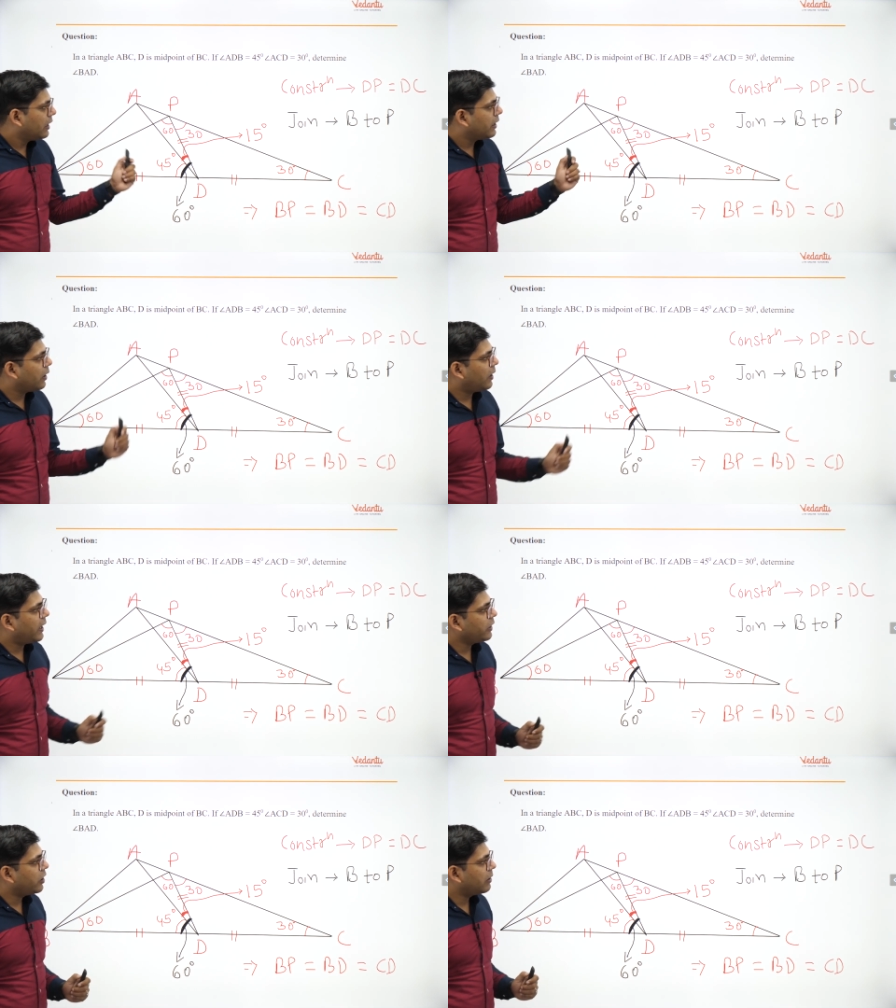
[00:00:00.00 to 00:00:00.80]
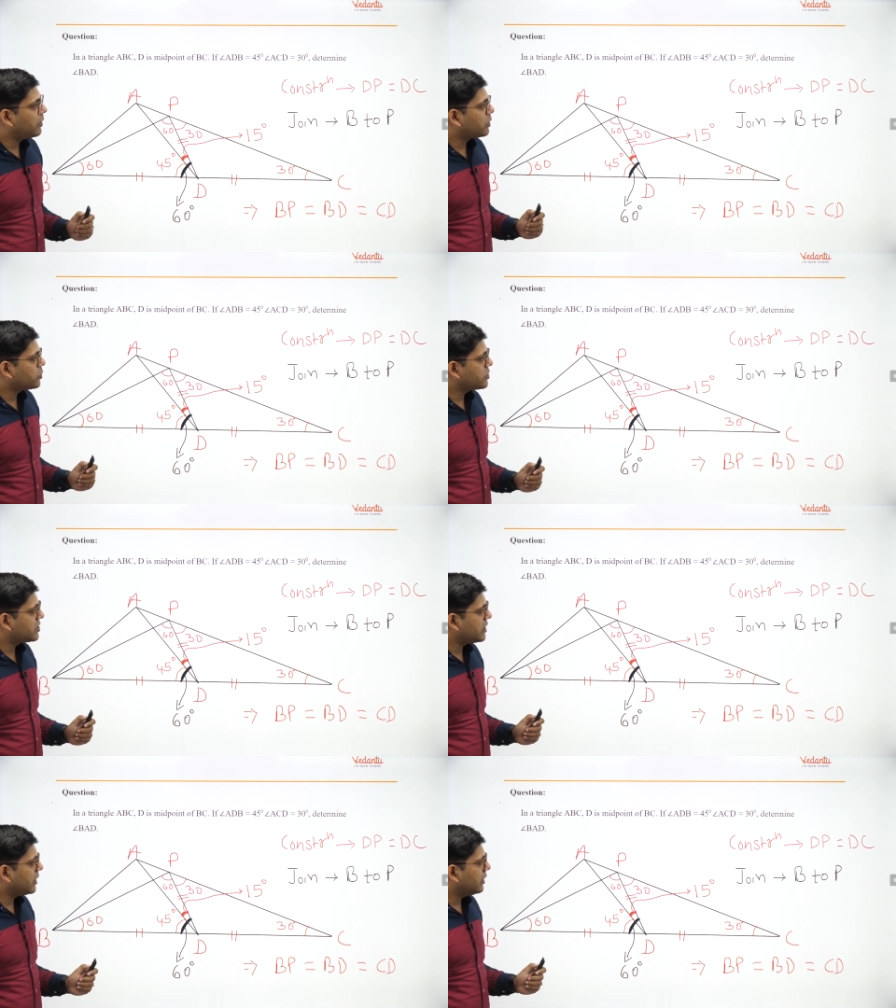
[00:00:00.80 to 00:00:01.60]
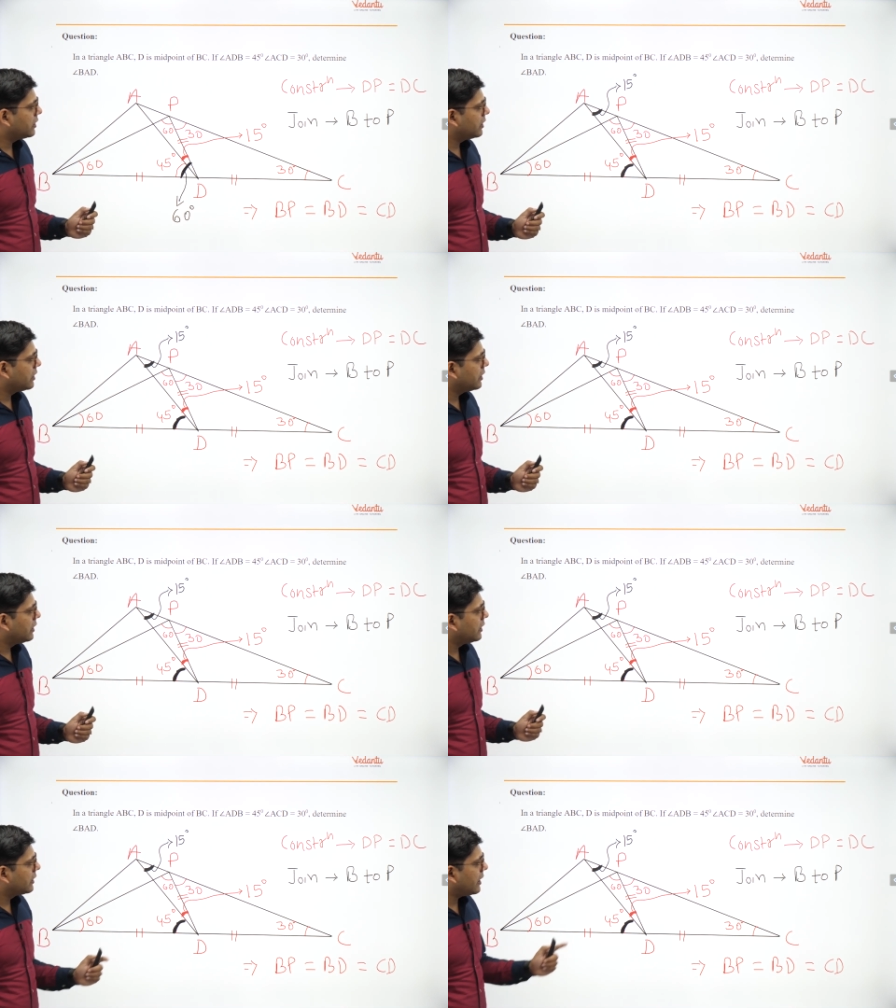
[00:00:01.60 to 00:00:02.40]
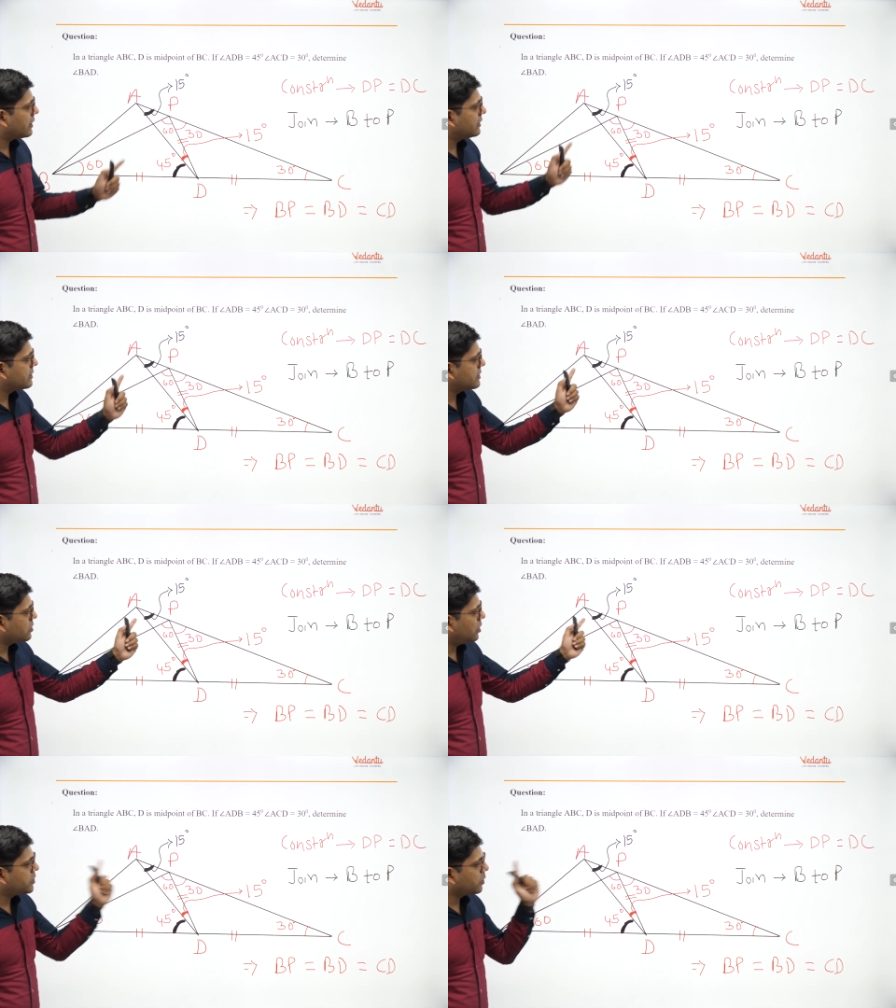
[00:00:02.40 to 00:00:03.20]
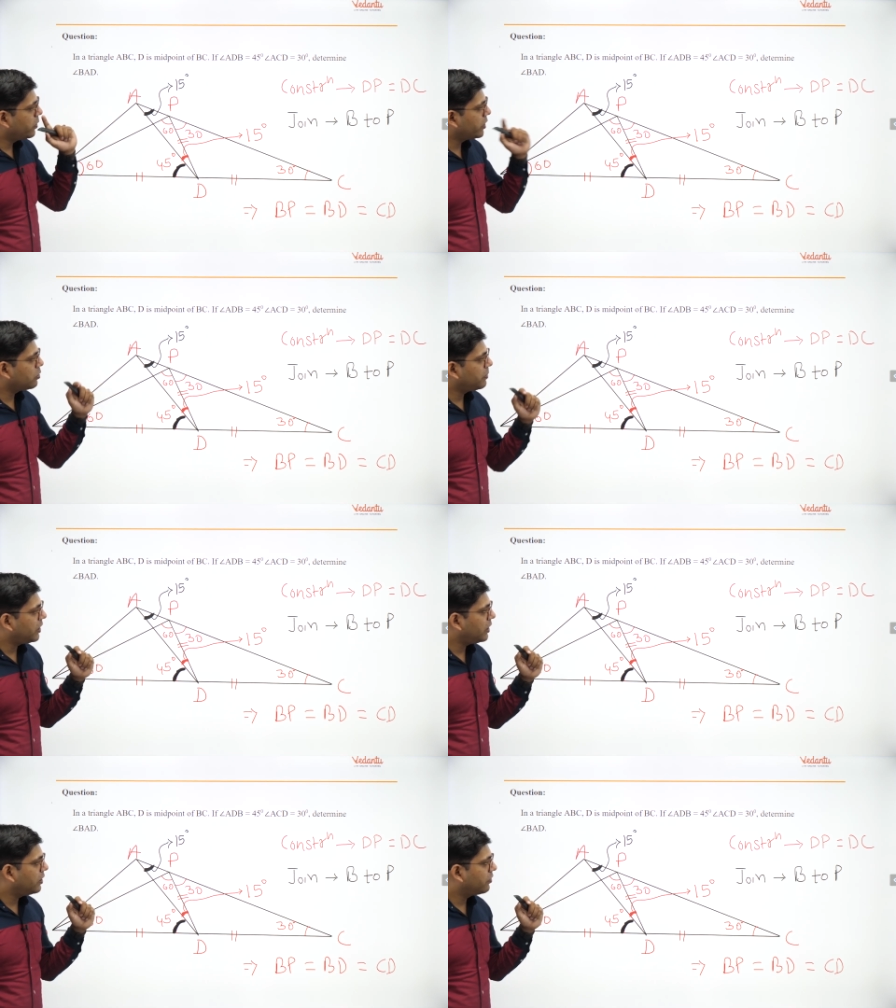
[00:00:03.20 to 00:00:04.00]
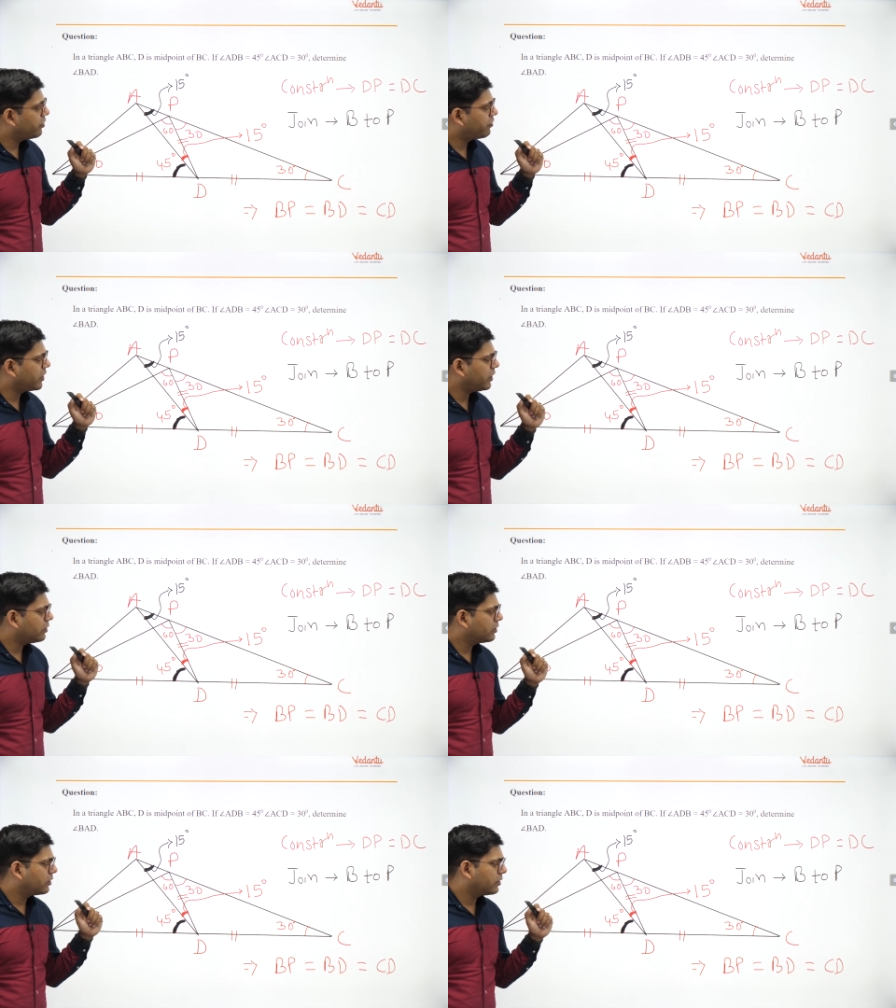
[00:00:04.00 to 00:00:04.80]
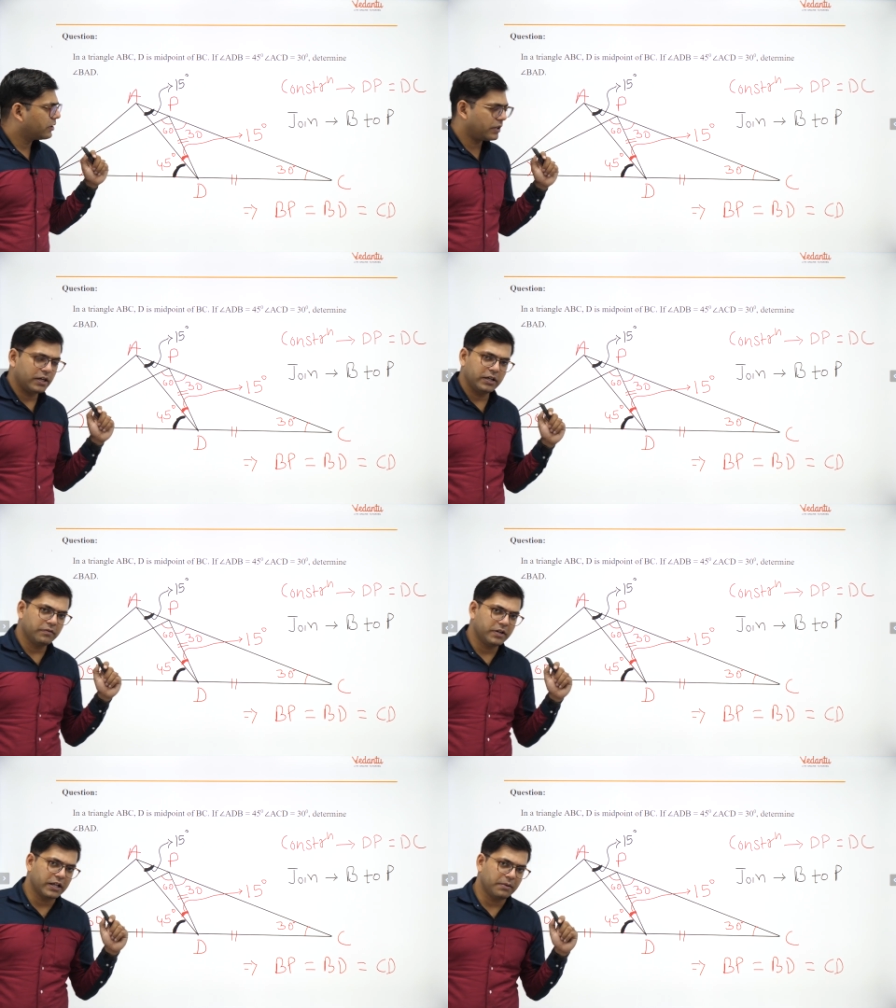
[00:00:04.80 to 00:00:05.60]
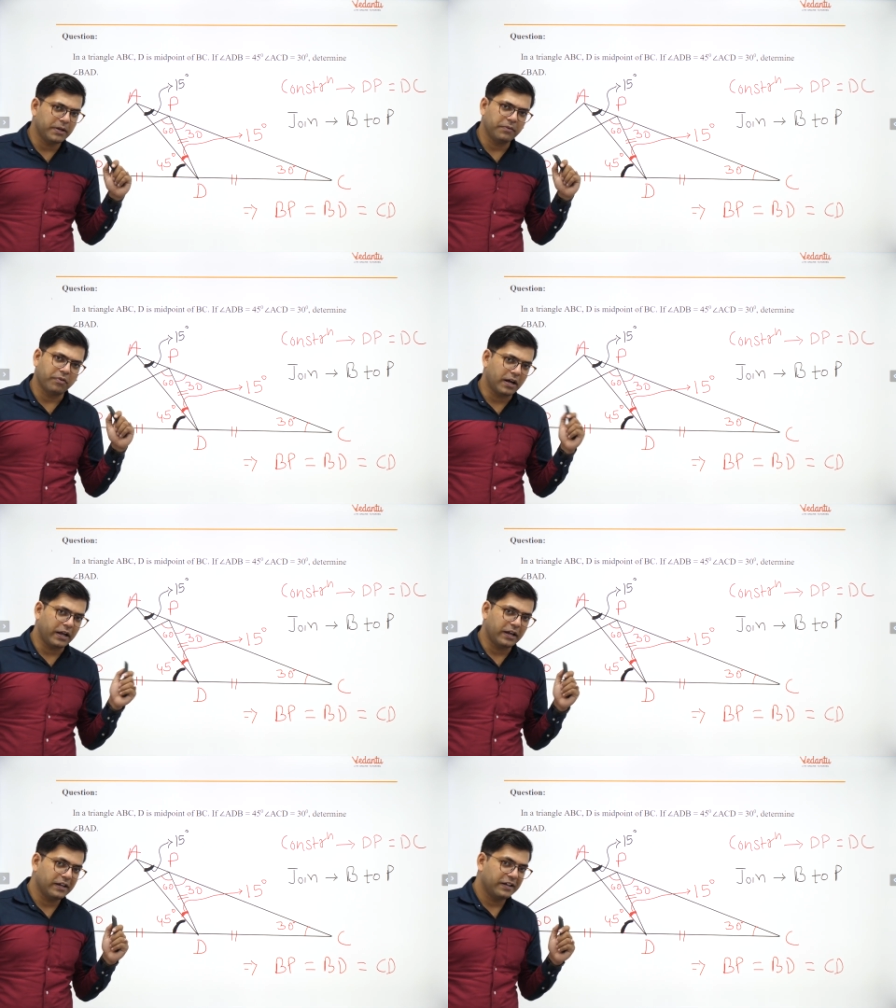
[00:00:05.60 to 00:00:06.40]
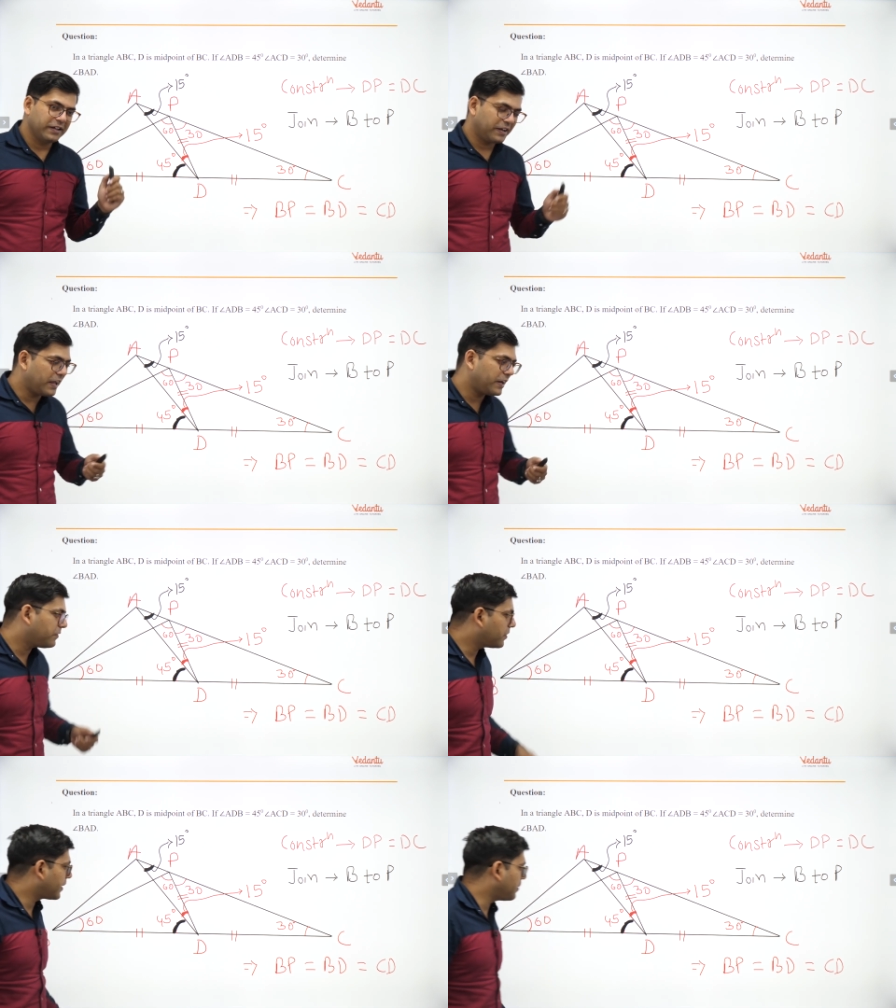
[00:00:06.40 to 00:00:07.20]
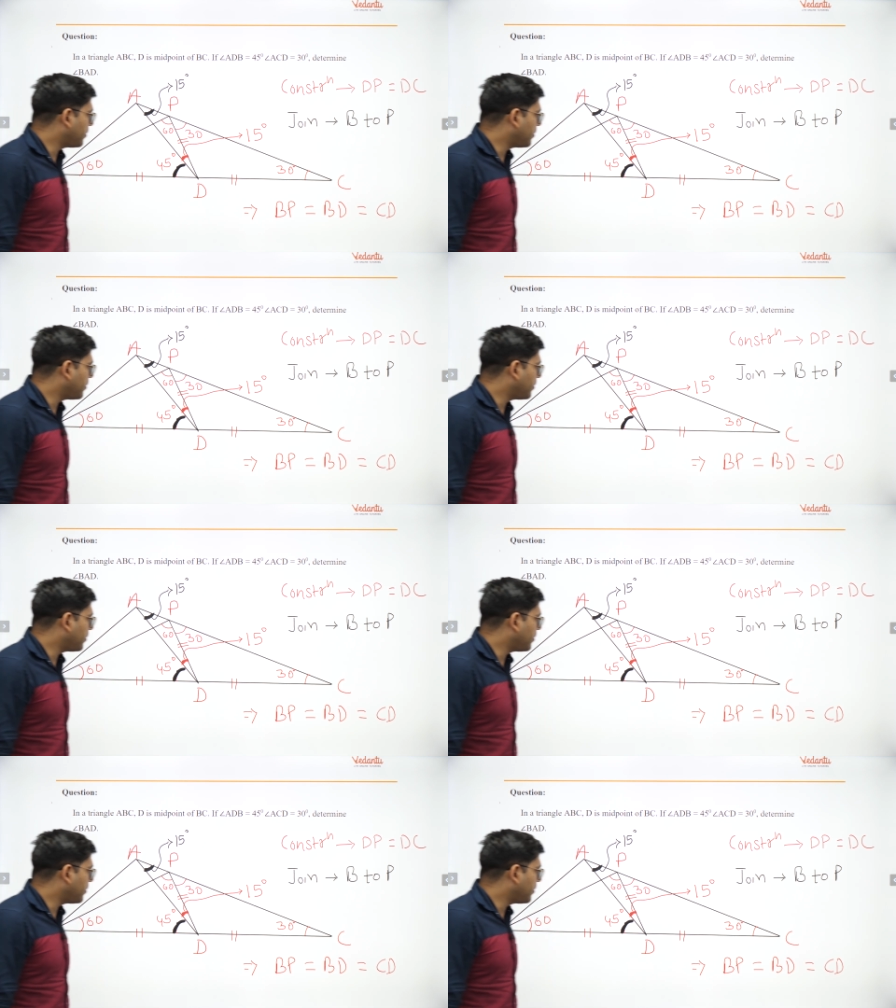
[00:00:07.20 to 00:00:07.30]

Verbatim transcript: Now are you able to see that this is also going to be 15? Can anyone tell me why? Can anyone tell